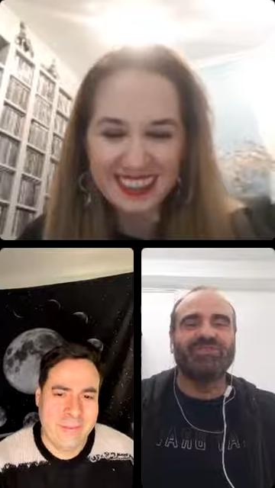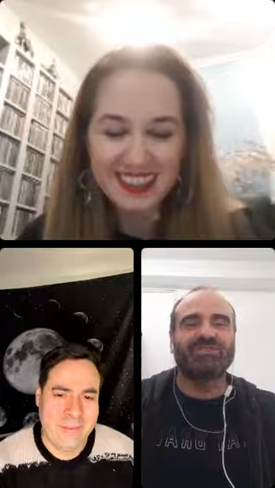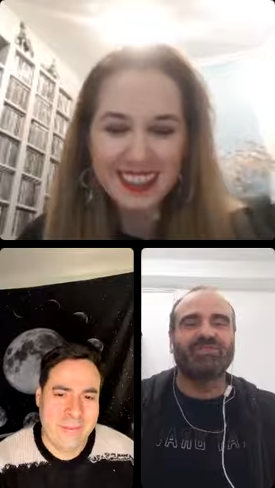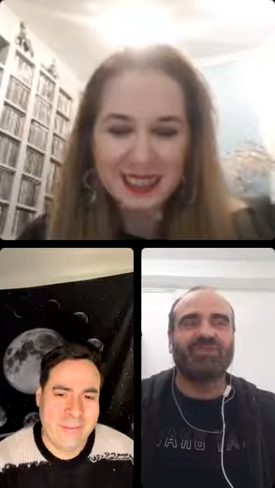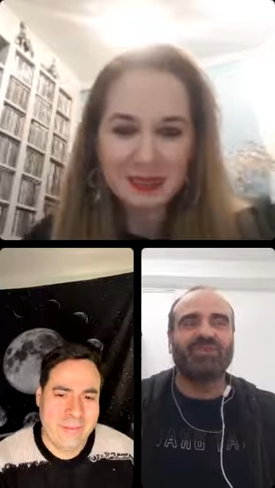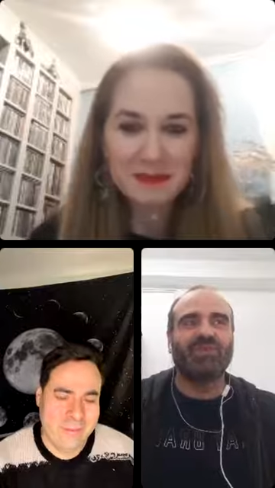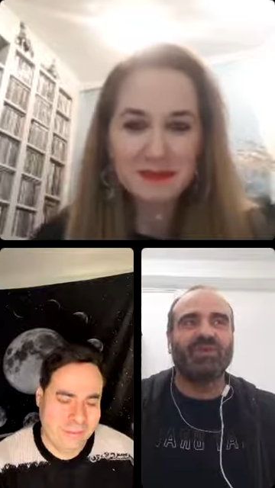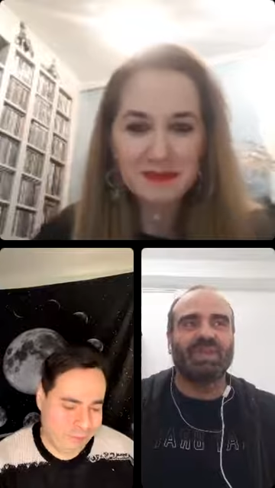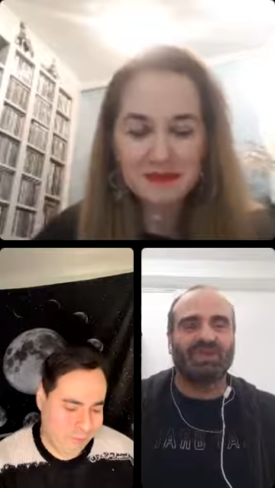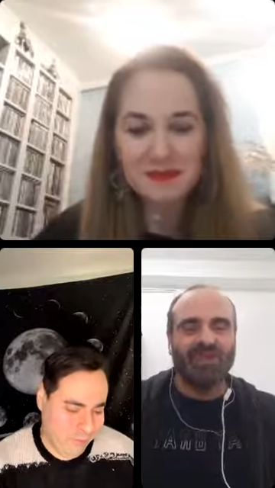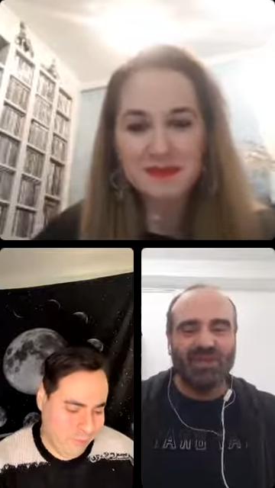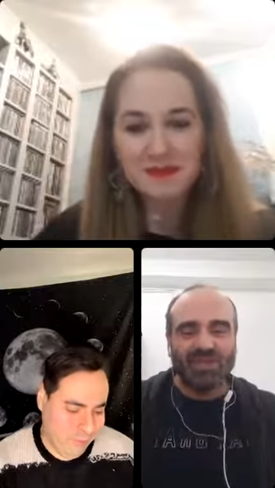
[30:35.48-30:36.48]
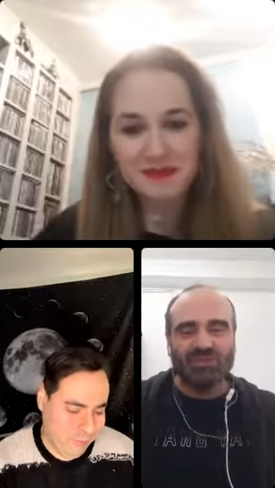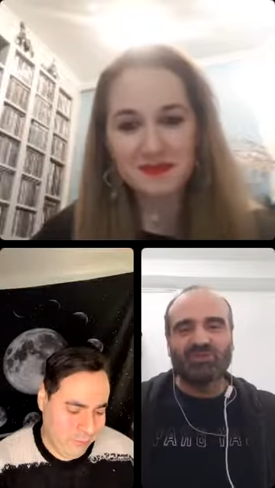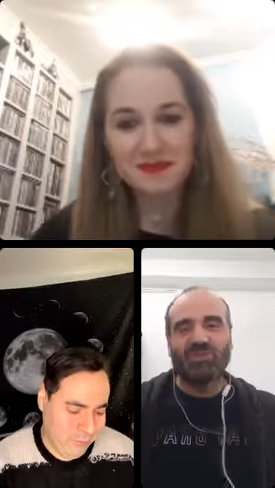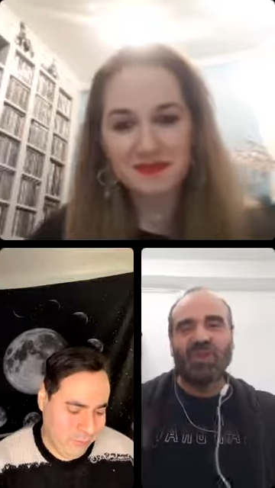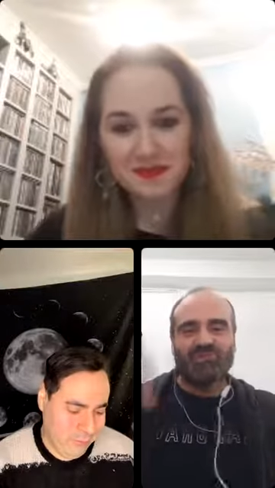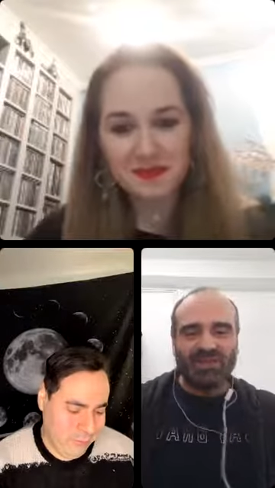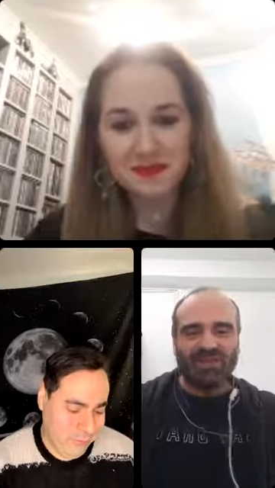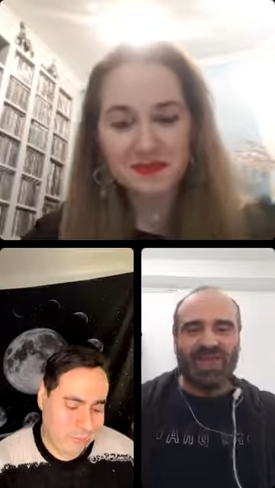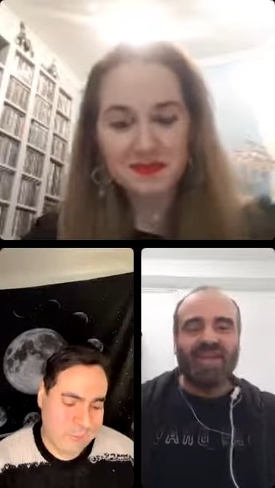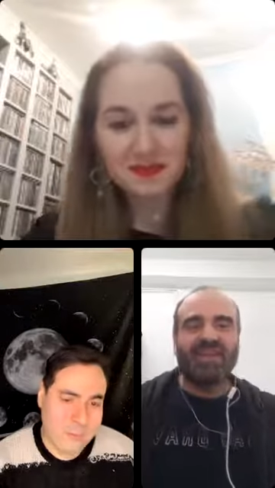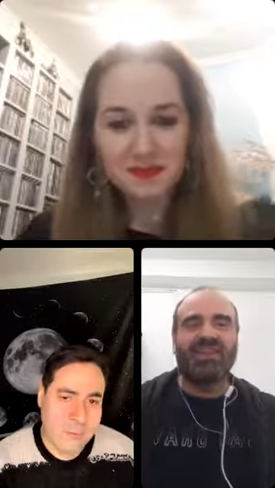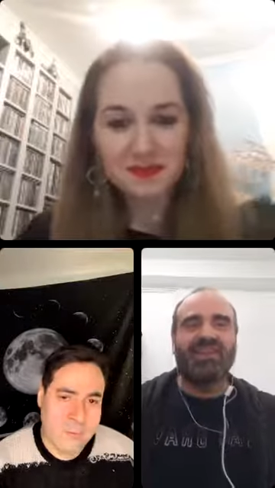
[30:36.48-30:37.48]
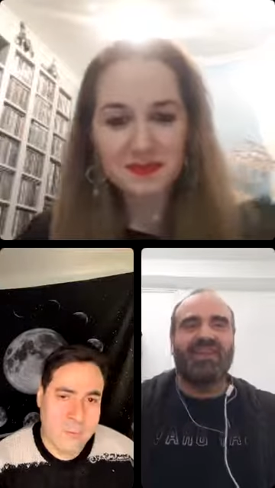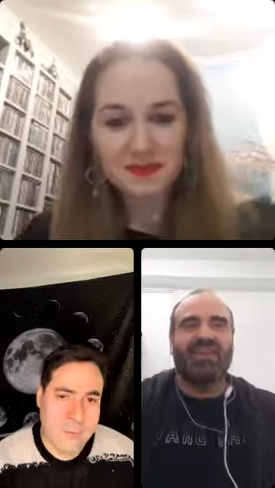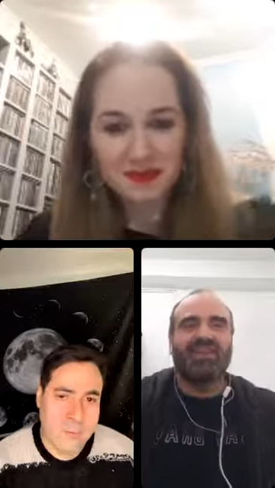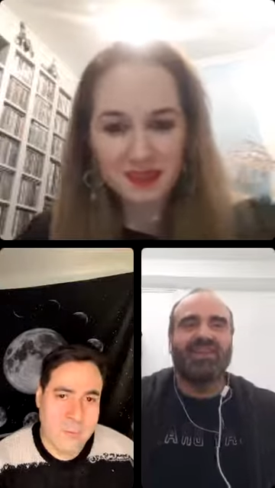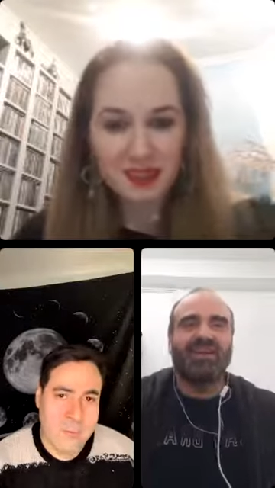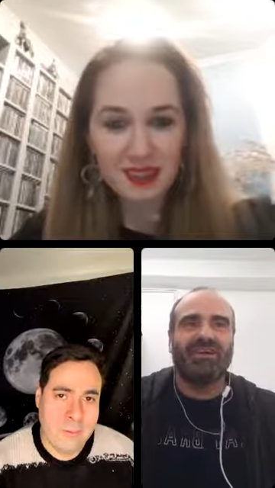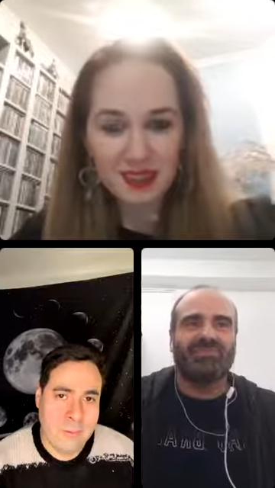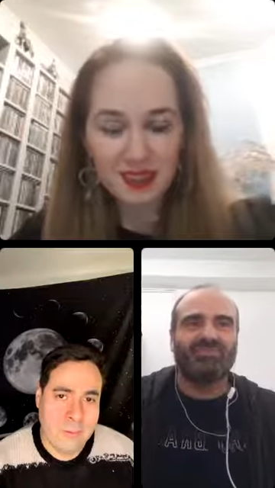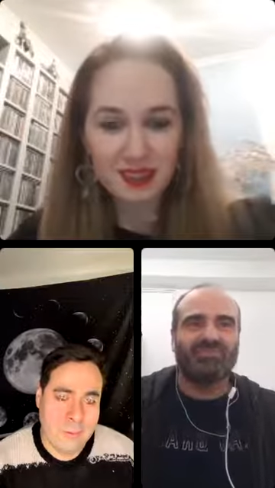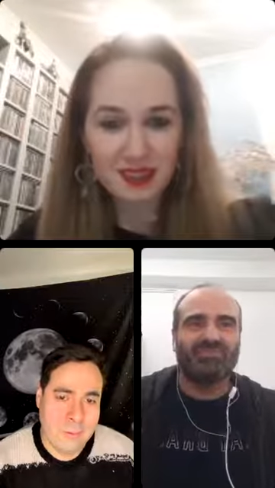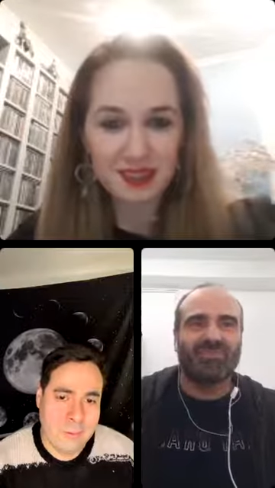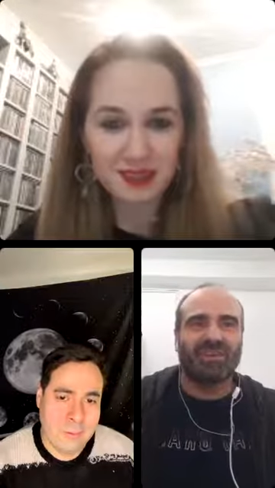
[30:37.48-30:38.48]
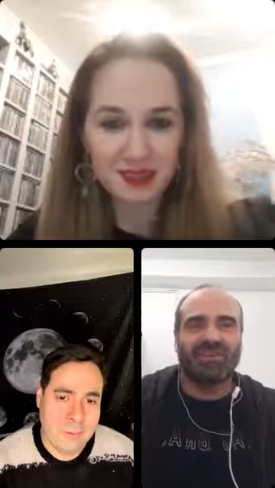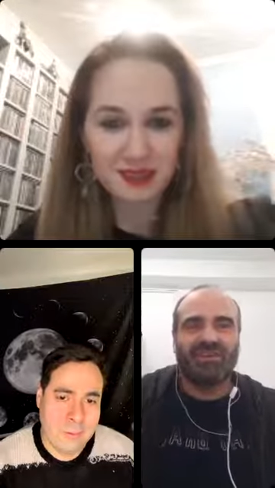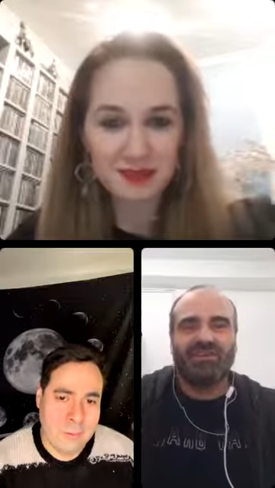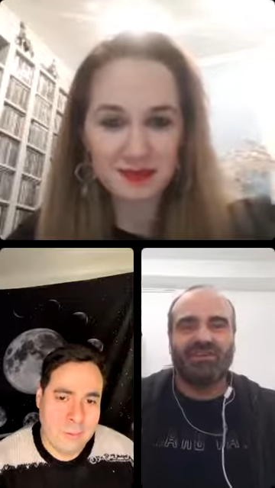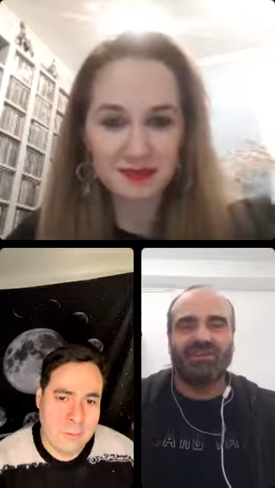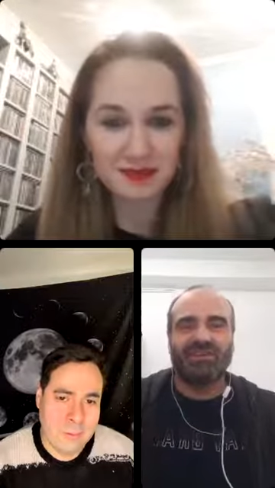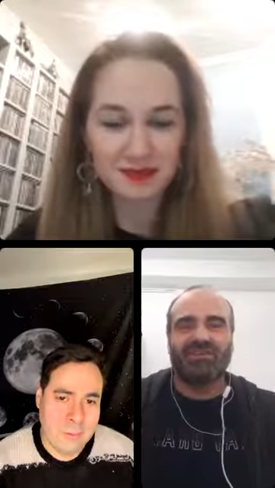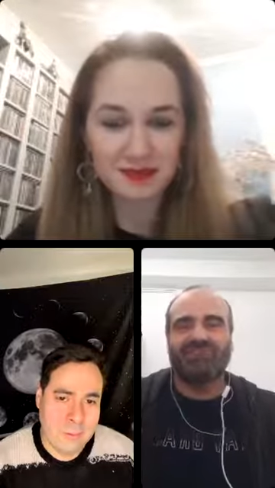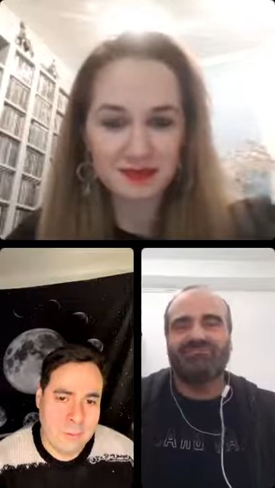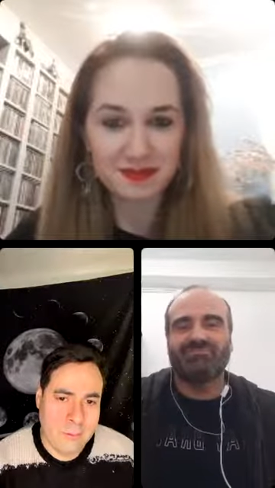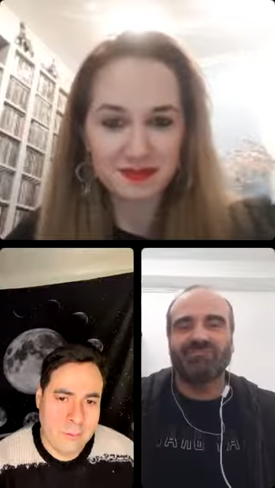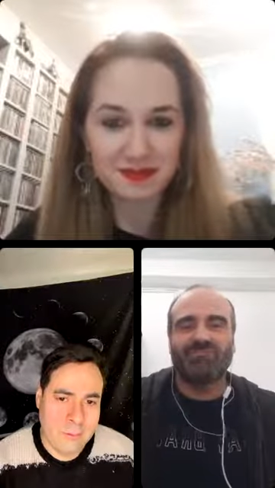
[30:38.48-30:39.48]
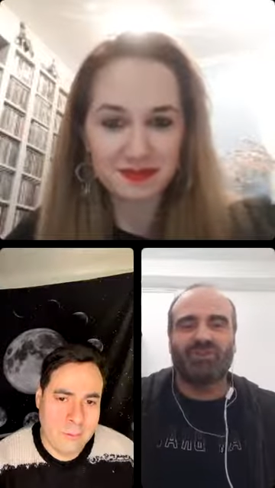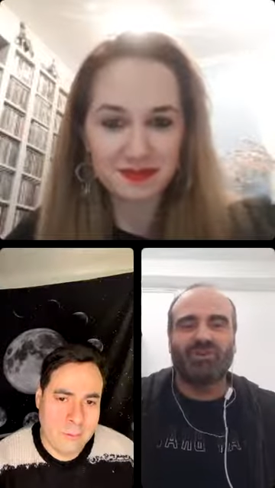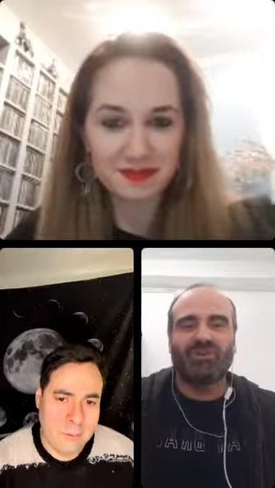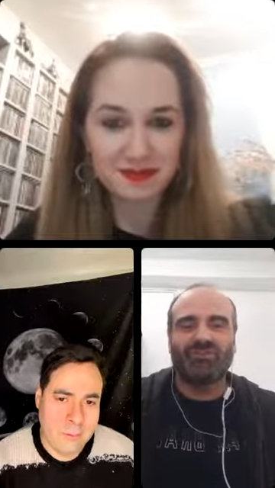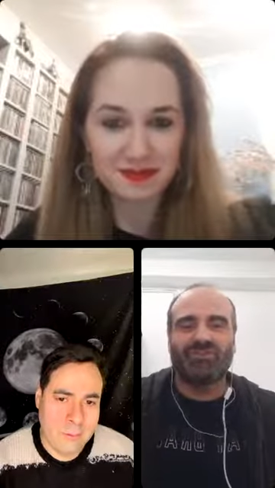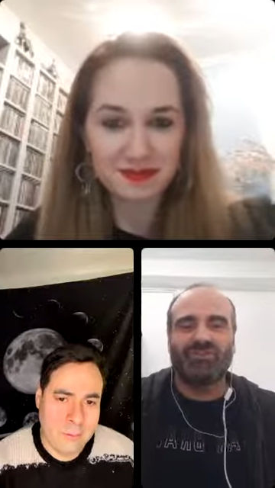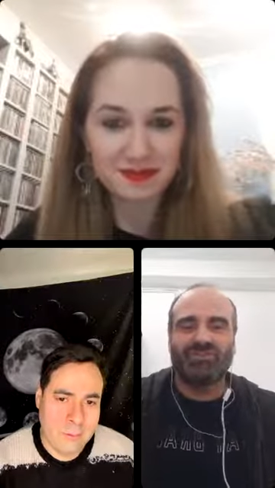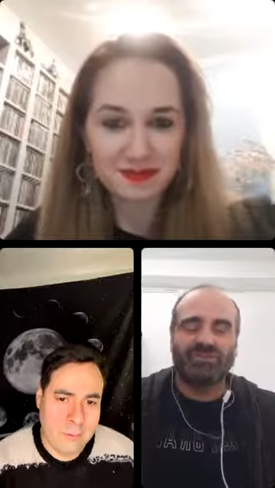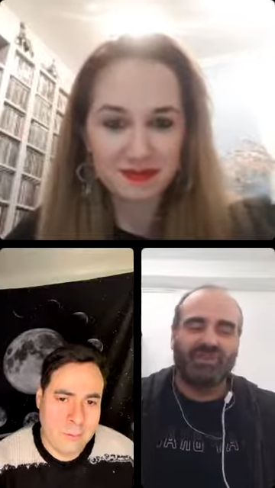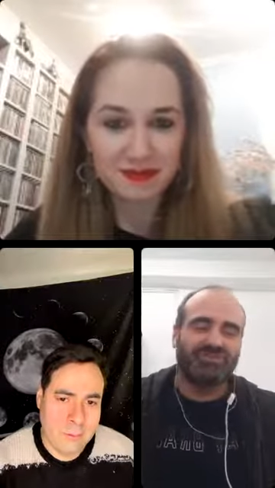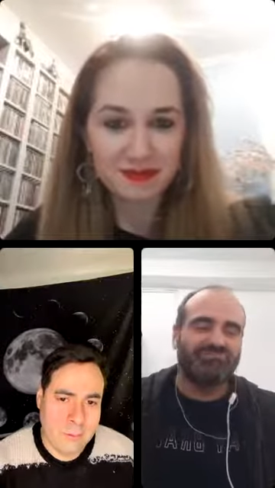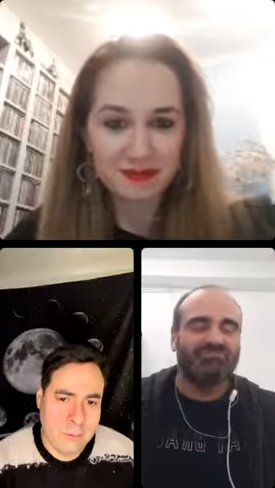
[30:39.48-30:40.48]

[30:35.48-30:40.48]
Speaker 1: soon, so we can travel and and um, and uh, work with uh,